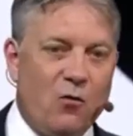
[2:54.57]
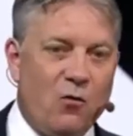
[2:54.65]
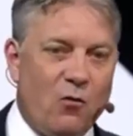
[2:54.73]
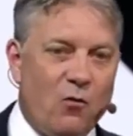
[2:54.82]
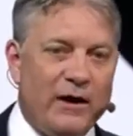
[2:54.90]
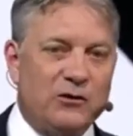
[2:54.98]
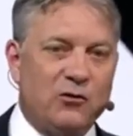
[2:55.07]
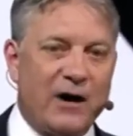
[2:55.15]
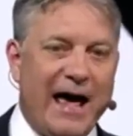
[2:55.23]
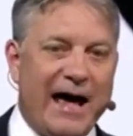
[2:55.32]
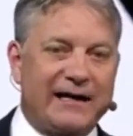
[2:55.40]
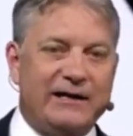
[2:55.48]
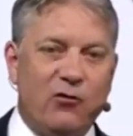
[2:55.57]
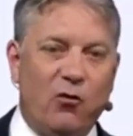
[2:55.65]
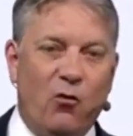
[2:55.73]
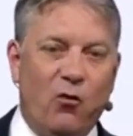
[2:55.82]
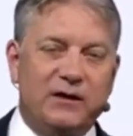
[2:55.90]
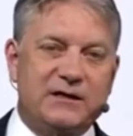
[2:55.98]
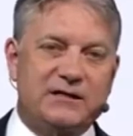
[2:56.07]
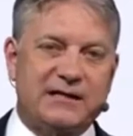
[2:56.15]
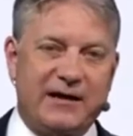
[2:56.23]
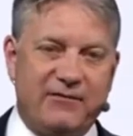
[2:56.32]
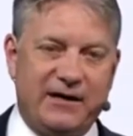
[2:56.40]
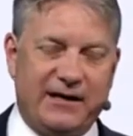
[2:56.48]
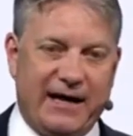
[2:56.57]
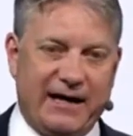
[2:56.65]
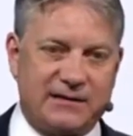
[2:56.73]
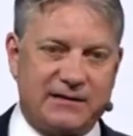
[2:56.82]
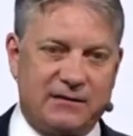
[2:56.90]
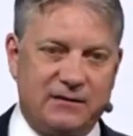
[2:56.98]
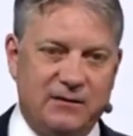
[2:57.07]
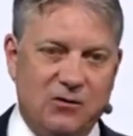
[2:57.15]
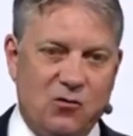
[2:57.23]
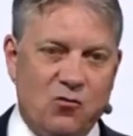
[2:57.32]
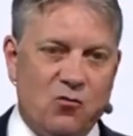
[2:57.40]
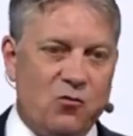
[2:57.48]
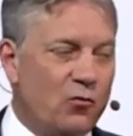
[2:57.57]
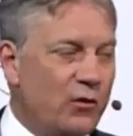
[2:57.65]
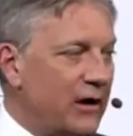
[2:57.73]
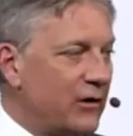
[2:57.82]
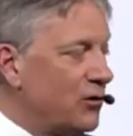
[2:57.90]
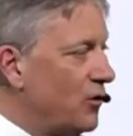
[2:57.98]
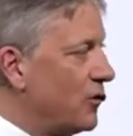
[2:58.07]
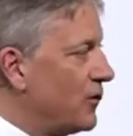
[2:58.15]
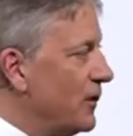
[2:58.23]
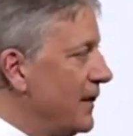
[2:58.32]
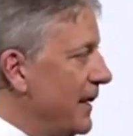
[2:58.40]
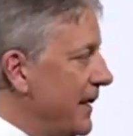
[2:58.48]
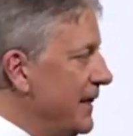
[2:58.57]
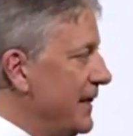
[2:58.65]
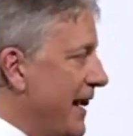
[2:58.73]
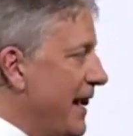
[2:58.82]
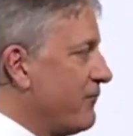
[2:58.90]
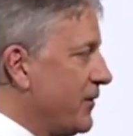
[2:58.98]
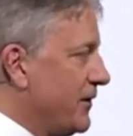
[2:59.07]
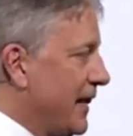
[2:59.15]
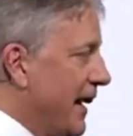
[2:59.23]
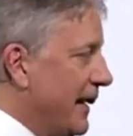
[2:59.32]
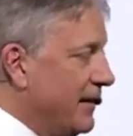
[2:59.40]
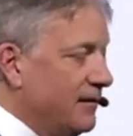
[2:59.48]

when you're active all the 7 days, where you're in every day,